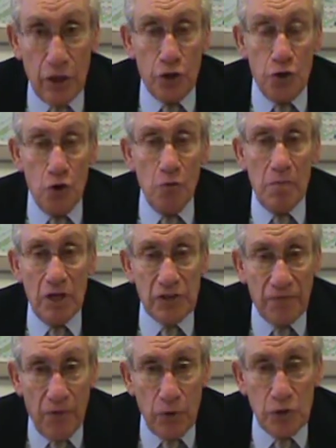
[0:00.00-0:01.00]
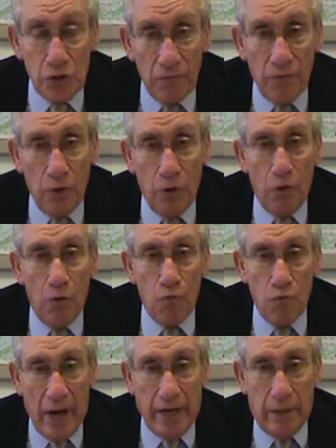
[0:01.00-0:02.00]
You must first of all
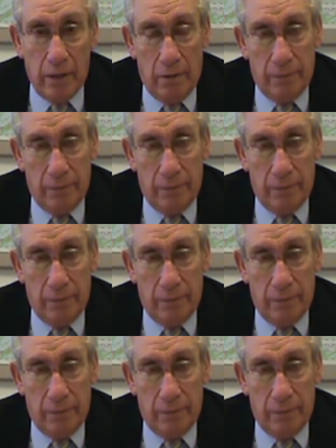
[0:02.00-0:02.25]
write